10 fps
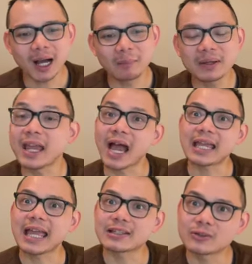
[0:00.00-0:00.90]
But yeah, I
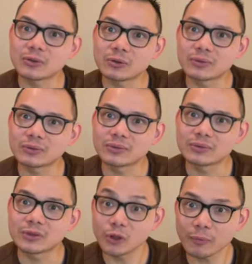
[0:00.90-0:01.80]
cancel
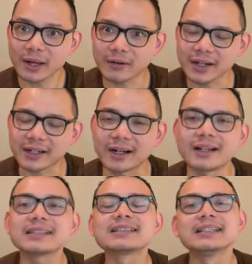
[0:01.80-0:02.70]
2 of my credit
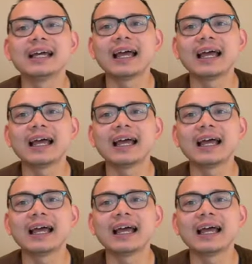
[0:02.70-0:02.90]
cards,